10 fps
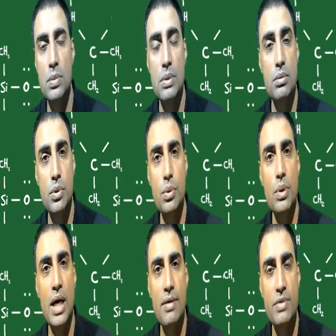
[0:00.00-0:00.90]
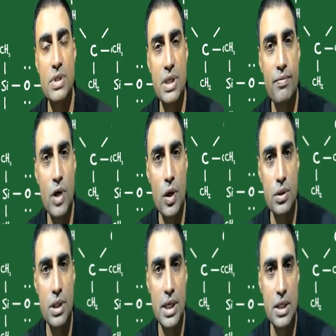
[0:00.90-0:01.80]
do have the same
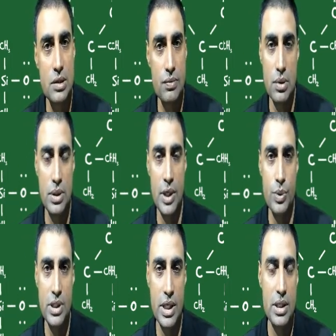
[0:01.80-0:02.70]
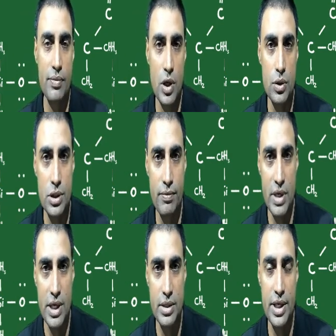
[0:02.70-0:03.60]
velocity, that we say the velocity of
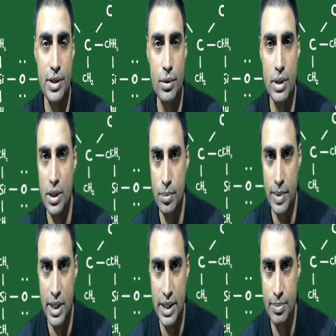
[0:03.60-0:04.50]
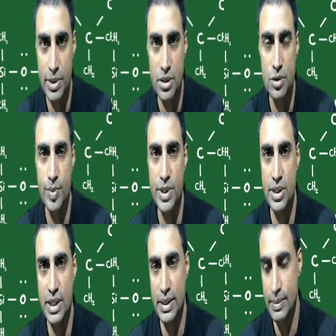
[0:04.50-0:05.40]
light, 3 into 10 to the power 8 meters per
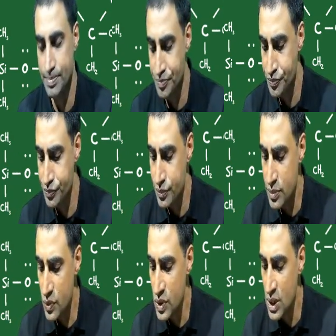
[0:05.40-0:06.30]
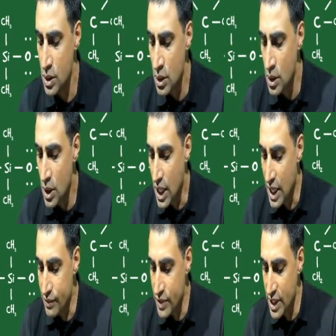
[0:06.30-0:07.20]
second.
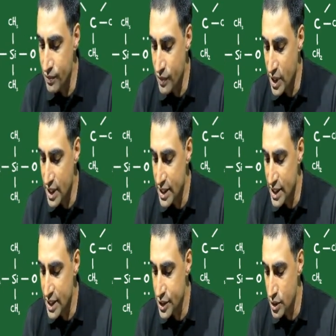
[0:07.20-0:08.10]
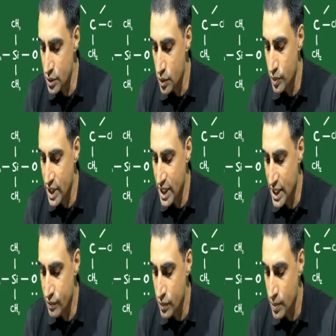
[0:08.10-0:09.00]
After infrared radiation, we
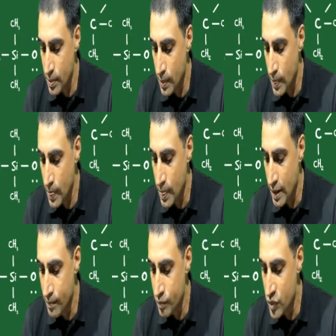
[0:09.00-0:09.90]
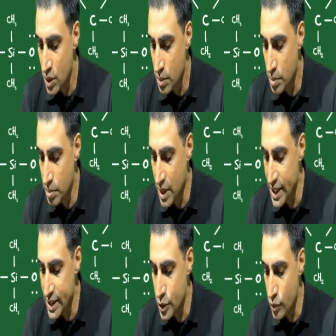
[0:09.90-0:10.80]
have
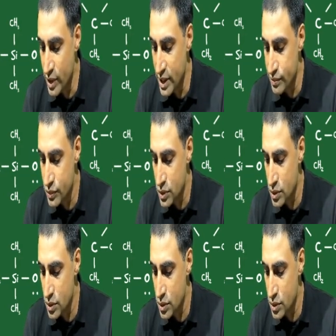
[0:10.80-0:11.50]
microwaves.